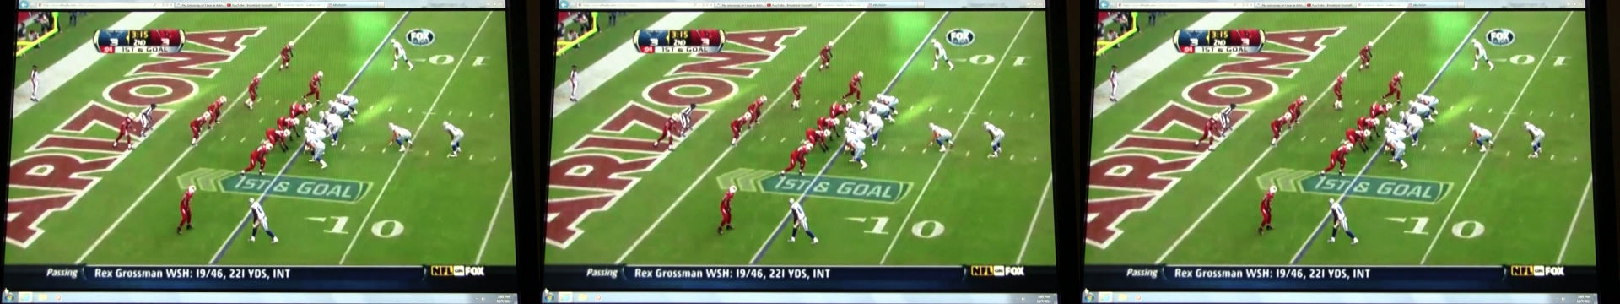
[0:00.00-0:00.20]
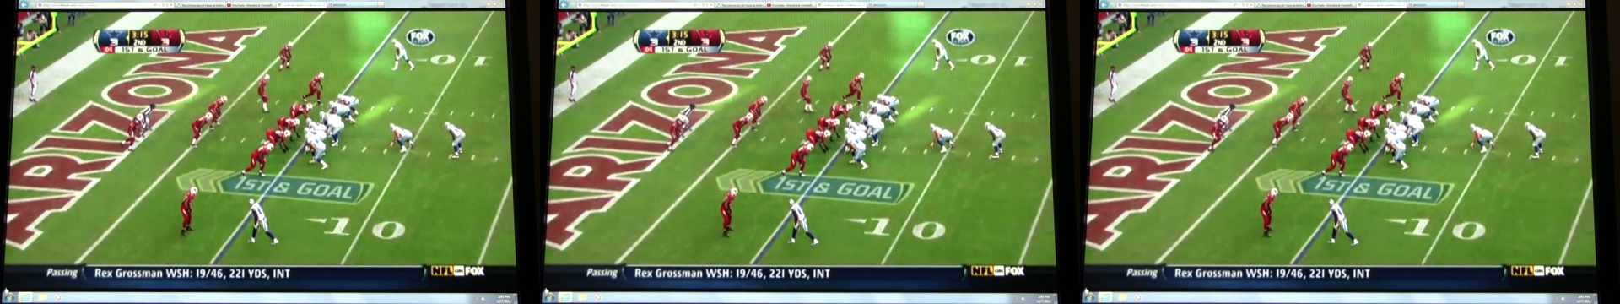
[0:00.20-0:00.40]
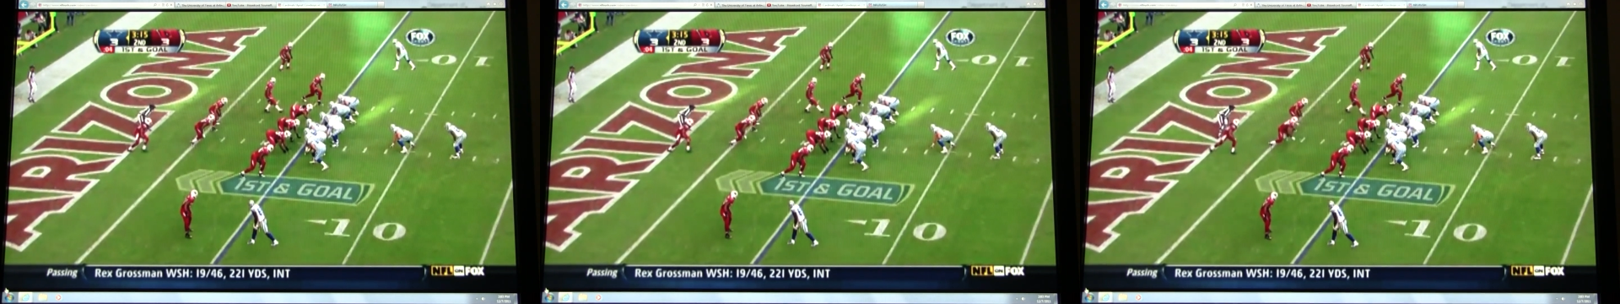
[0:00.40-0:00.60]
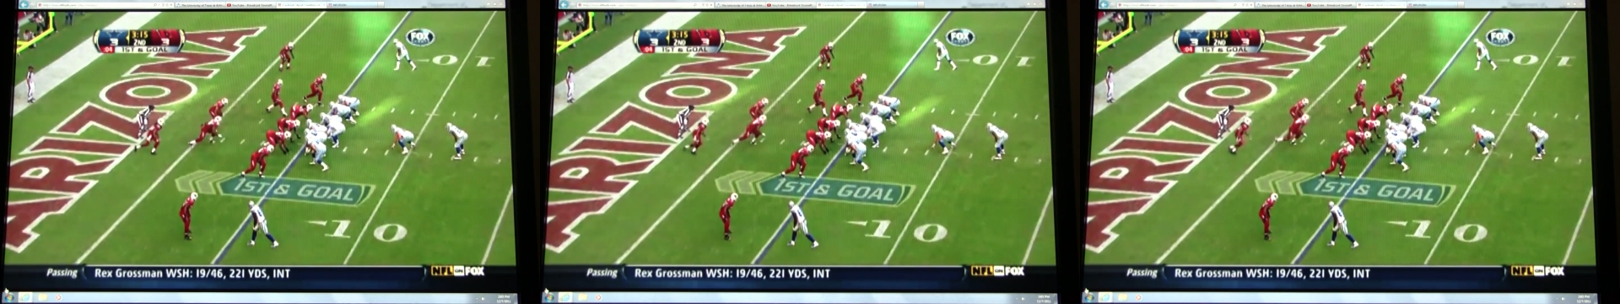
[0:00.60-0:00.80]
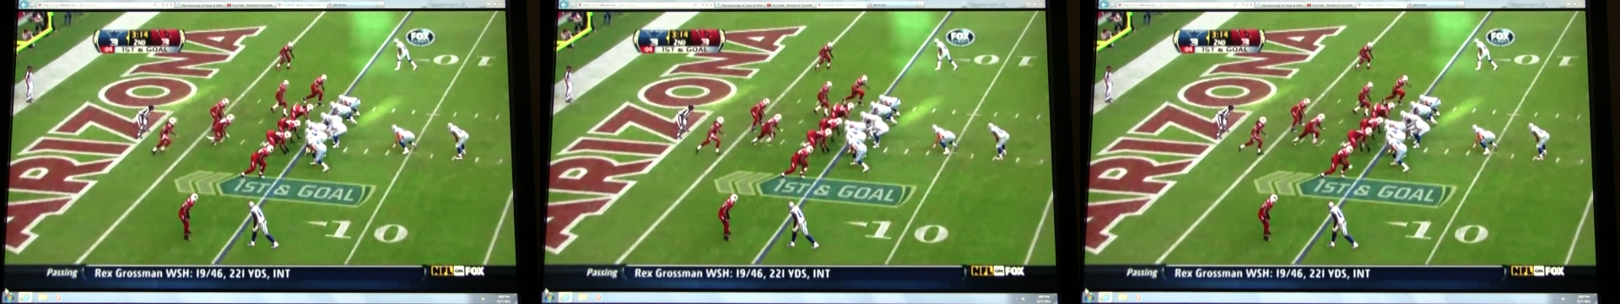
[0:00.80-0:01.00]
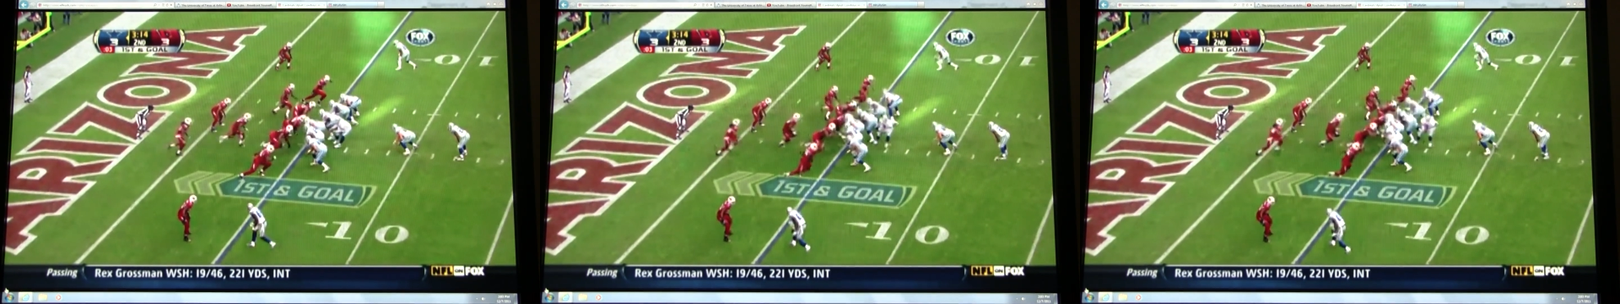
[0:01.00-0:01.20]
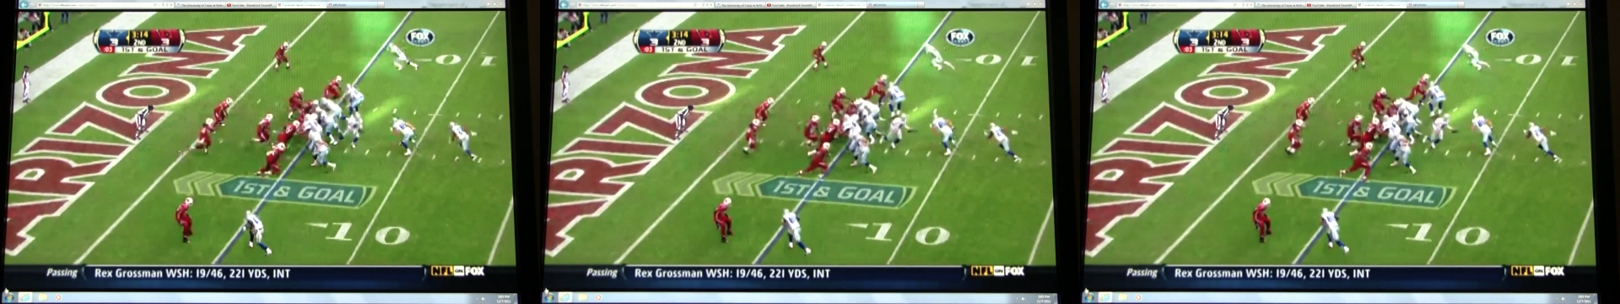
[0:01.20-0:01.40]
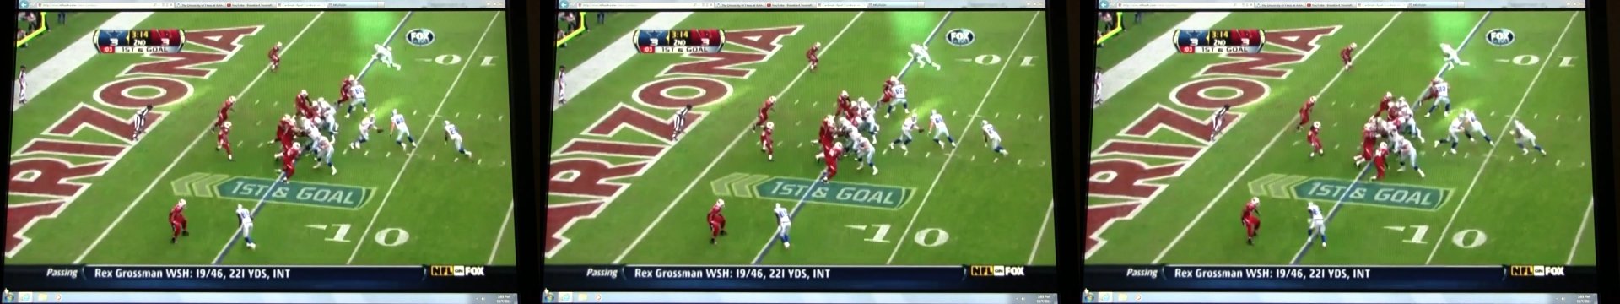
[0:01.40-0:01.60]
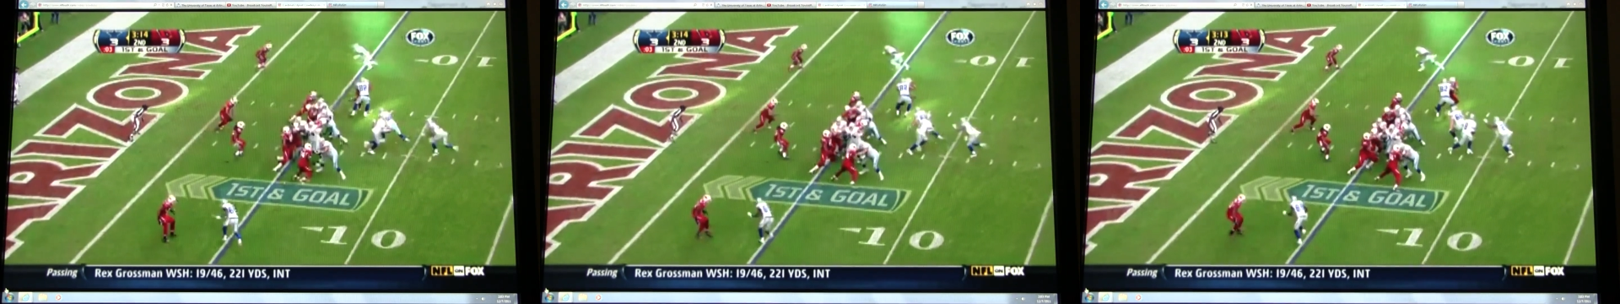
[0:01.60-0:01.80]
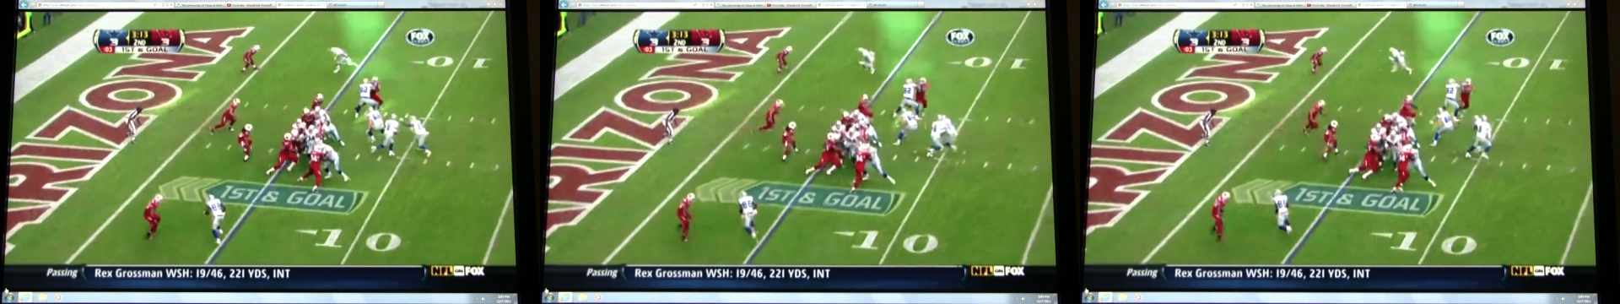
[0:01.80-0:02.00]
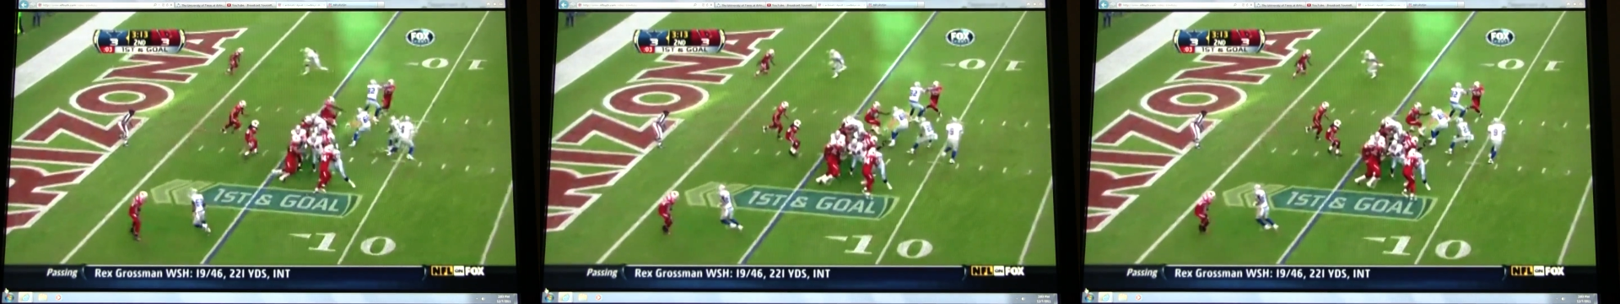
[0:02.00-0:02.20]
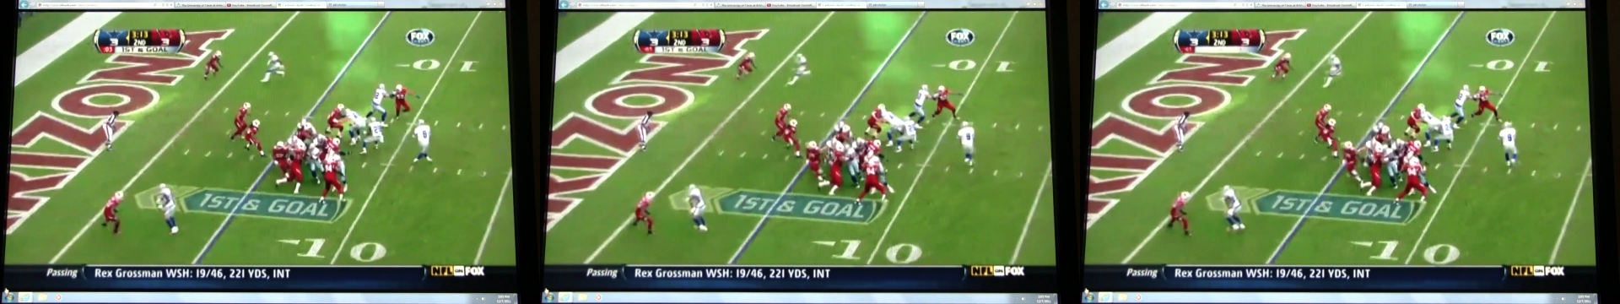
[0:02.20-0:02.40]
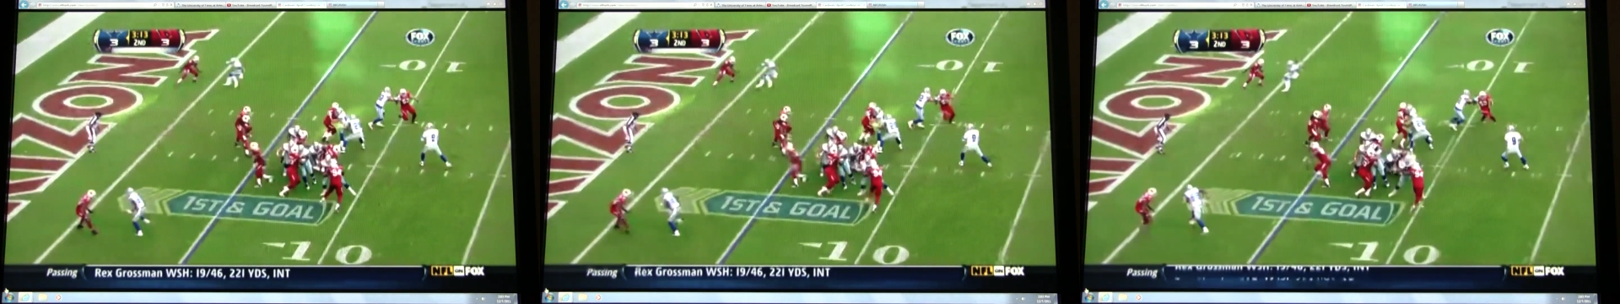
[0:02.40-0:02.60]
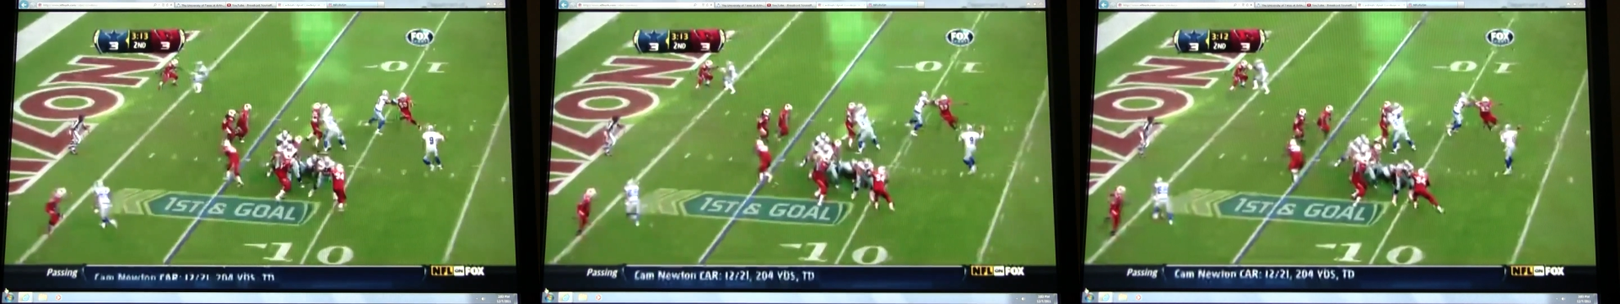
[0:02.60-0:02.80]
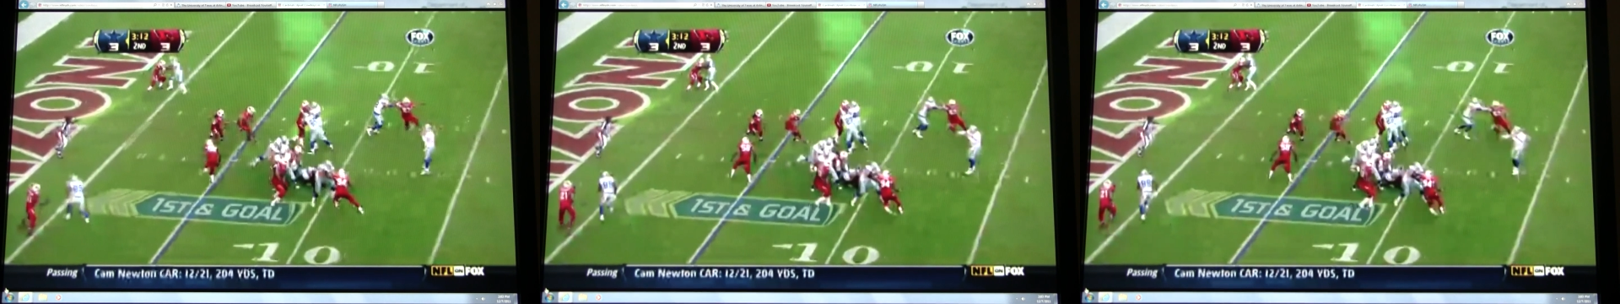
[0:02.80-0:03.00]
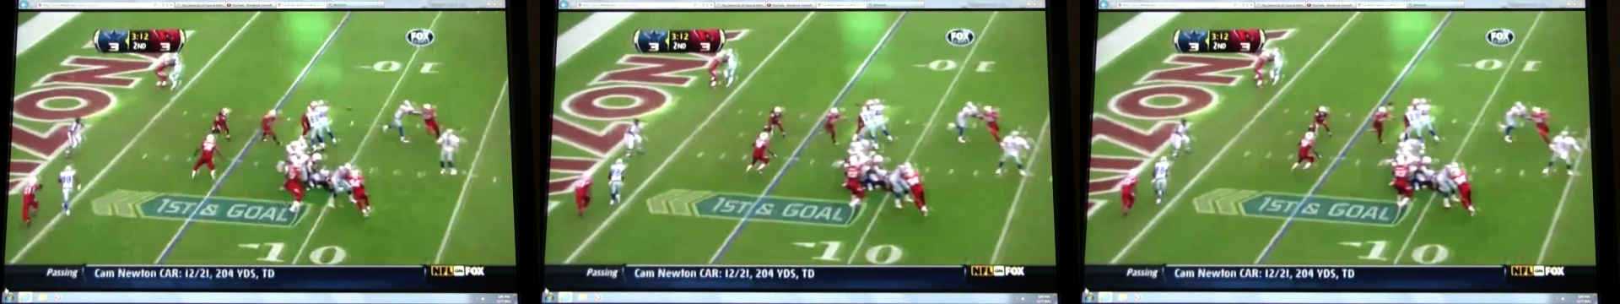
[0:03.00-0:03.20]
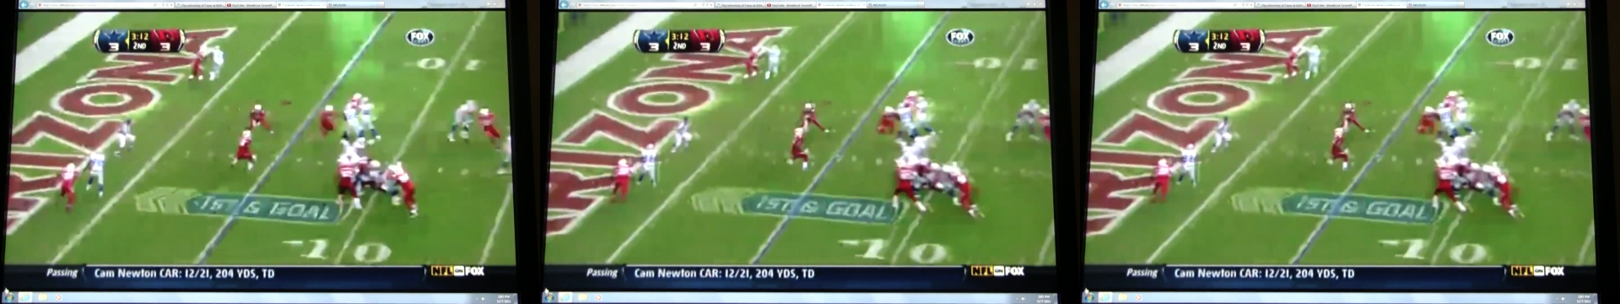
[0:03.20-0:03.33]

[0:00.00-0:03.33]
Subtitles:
Nobody's mouth can be seen.